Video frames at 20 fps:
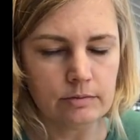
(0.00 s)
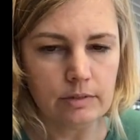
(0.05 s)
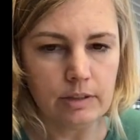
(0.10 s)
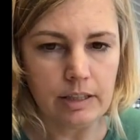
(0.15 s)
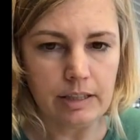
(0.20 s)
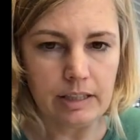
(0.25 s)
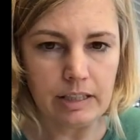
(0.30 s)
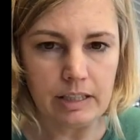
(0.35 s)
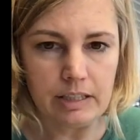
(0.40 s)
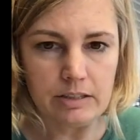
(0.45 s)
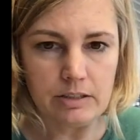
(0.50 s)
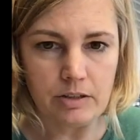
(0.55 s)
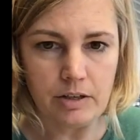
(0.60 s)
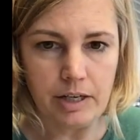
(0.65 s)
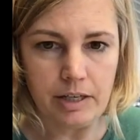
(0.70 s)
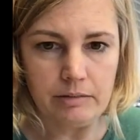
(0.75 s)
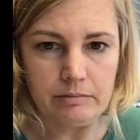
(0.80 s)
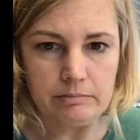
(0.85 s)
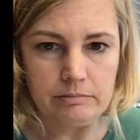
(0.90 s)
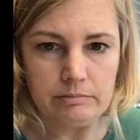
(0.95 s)
I think he's
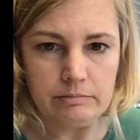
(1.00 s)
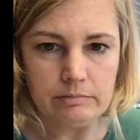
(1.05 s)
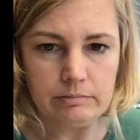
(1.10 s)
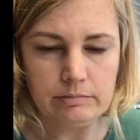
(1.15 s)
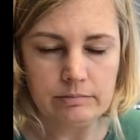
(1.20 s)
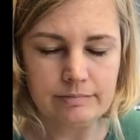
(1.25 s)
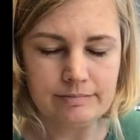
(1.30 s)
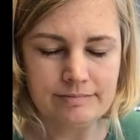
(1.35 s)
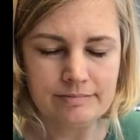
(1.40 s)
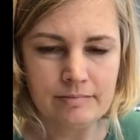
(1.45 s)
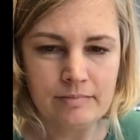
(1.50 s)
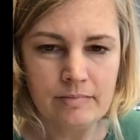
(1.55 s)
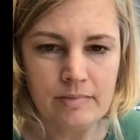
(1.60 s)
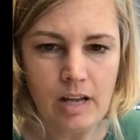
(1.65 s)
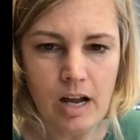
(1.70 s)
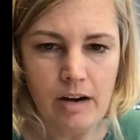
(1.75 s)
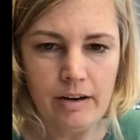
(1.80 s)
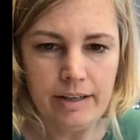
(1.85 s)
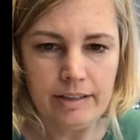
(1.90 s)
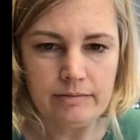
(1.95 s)
great.
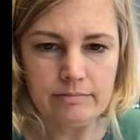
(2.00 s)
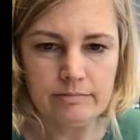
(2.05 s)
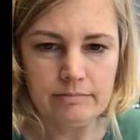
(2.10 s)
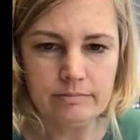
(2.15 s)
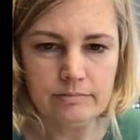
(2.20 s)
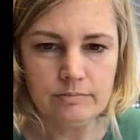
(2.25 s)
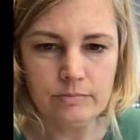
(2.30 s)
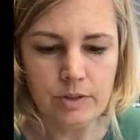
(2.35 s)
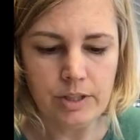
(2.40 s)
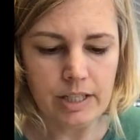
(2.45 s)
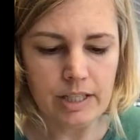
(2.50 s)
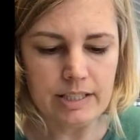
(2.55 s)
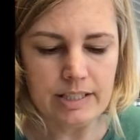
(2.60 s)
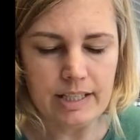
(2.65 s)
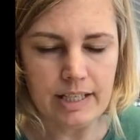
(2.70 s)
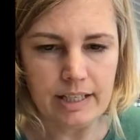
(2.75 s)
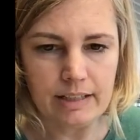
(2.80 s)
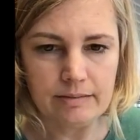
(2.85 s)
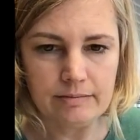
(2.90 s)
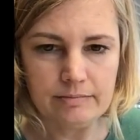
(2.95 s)
All right, what do you guys
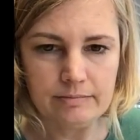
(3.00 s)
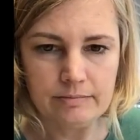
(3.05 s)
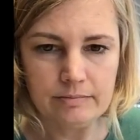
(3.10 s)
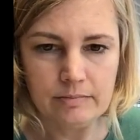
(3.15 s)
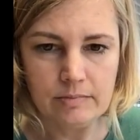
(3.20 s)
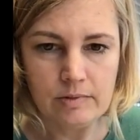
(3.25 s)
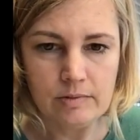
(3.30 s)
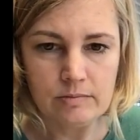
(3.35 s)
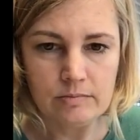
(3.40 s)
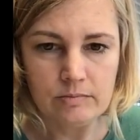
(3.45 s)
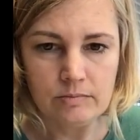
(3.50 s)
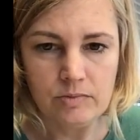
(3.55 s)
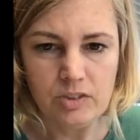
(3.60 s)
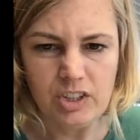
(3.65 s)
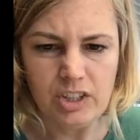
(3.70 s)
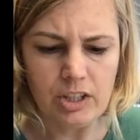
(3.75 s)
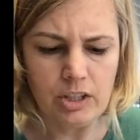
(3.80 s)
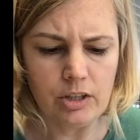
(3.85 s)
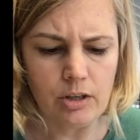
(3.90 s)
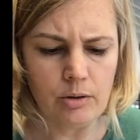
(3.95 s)
think?
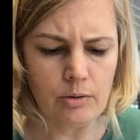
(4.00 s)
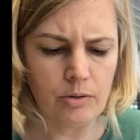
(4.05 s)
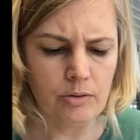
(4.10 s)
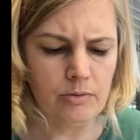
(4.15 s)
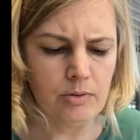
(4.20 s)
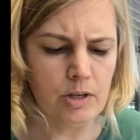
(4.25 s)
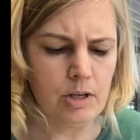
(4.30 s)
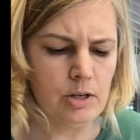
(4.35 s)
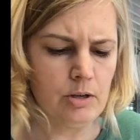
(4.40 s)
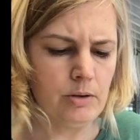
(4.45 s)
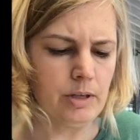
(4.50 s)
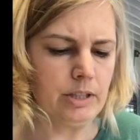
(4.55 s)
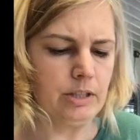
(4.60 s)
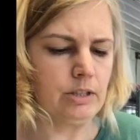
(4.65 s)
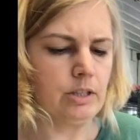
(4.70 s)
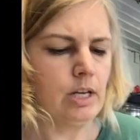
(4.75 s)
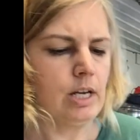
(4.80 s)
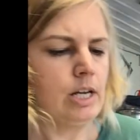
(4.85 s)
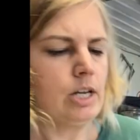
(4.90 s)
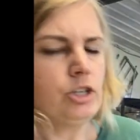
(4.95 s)
You can go through
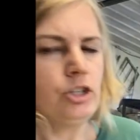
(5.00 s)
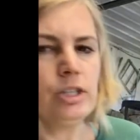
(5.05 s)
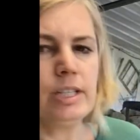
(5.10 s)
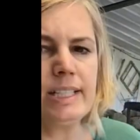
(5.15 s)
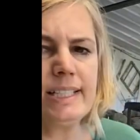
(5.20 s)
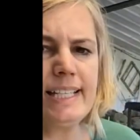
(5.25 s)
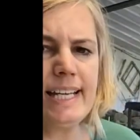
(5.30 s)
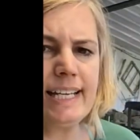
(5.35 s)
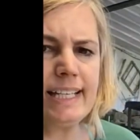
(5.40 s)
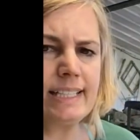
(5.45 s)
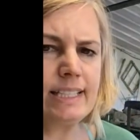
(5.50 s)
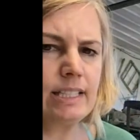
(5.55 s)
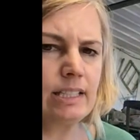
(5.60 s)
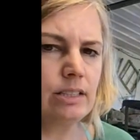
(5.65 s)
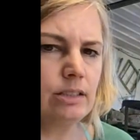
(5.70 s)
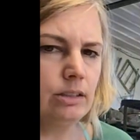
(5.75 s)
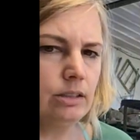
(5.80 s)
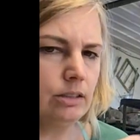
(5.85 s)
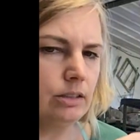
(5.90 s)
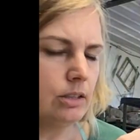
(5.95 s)
and you can take his
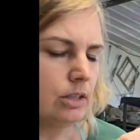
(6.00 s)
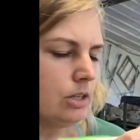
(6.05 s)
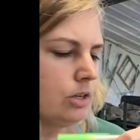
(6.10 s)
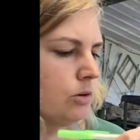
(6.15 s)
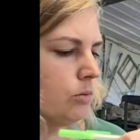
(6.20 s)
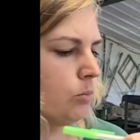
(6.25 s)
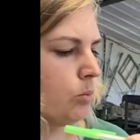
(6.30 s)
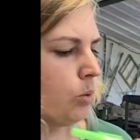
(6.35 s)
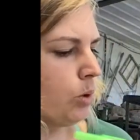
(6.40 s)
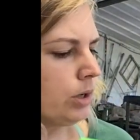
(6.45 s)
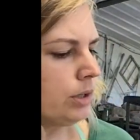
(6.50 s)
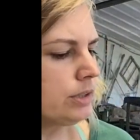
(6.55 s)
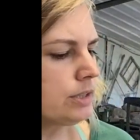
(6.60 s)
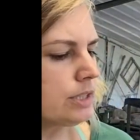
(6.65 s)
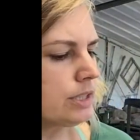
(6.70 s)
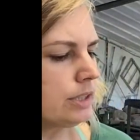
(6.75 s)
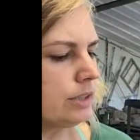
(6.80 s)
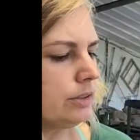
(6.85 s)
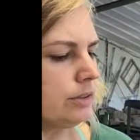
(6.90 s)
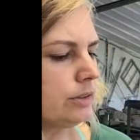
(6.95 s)
little
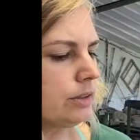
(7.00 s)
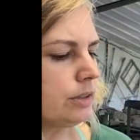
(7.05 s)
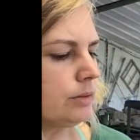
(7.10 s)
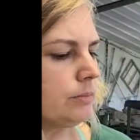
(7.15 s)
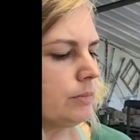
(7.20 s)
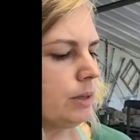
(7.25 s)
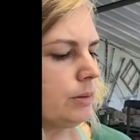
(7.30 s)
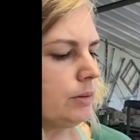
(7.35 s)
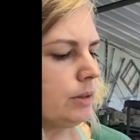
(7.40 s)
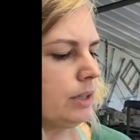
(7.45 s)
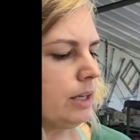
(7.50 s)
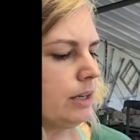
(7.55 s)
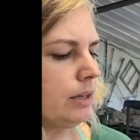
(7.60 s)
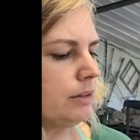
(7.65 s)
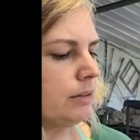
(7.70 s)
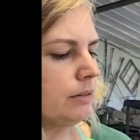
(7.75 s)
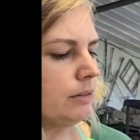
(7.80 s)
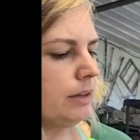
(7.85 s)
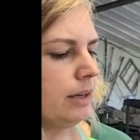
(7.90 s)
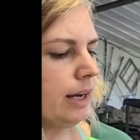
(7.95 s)
warts and you can maybe
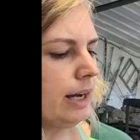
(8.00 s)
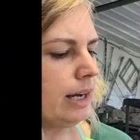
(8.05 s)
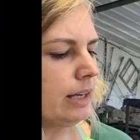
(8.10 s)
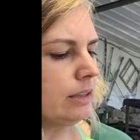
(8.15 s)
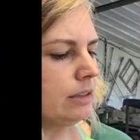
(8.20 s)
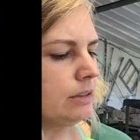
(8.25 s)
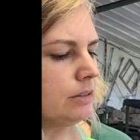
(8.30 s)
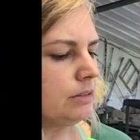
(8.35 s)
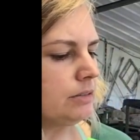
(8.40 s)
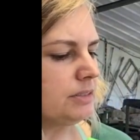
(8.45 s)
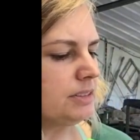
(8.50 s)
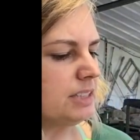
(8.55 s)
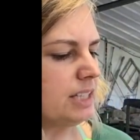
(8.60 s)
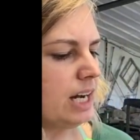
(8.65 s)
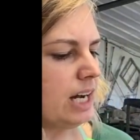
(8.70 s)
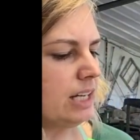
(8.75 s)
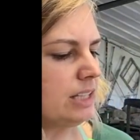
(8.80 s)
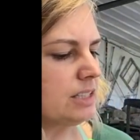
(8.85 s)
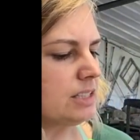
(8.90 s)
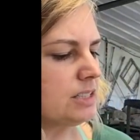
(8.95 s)
add little
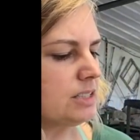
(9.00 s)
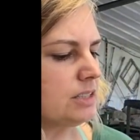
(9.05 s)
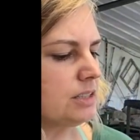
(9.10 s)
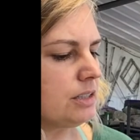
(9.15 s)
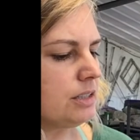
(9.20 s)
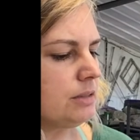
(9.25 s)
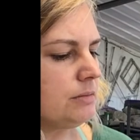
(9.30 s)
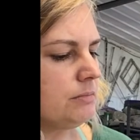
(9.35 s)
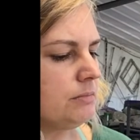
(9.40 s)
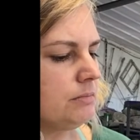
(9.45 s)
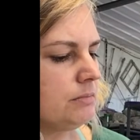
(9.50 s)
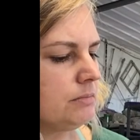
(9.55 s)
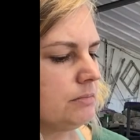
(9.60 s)
dots to them.